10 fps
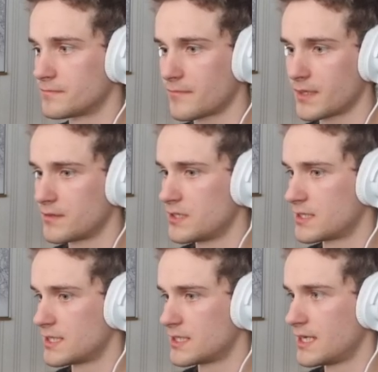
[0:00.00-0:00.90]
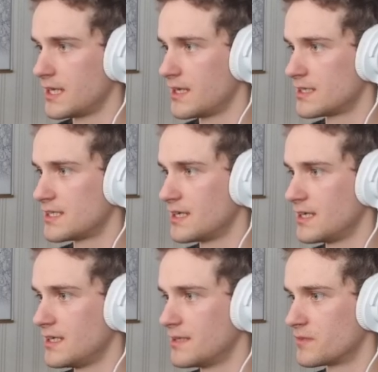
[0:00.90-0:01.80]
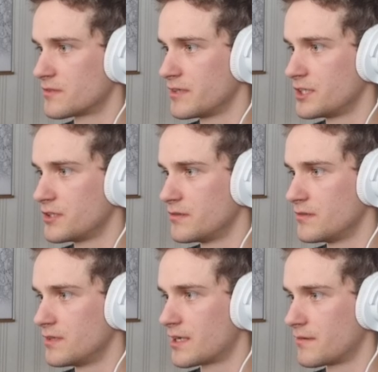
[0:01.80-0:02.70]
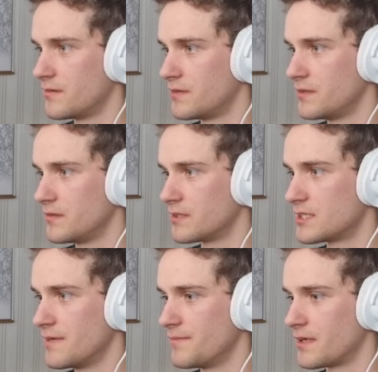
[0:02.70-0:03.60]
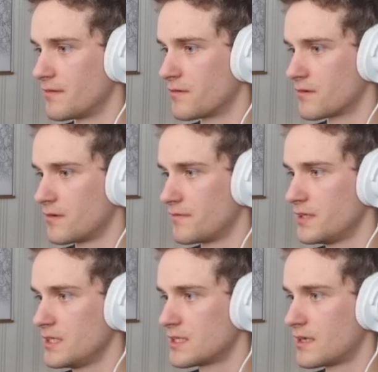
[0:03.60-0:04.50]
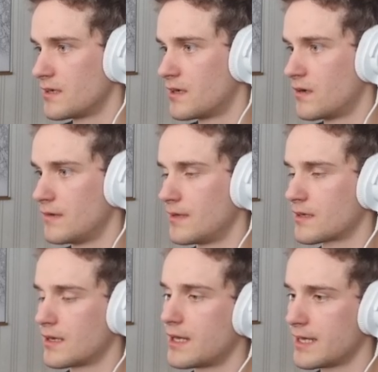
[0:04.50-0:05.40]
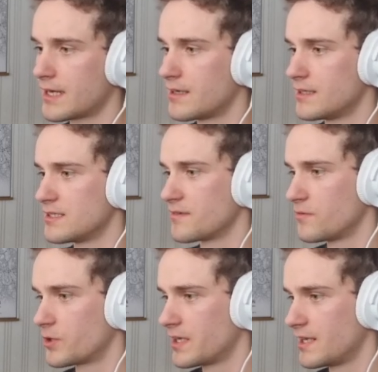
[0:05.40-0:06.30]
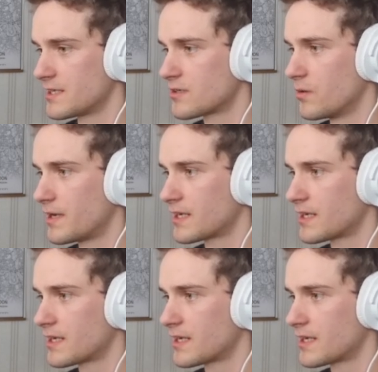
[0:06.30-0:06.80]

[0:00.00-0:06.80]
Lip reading: just as a demonstration, I can do the same thing for all of these, and now I'm like, heck, it's not working, let's go back.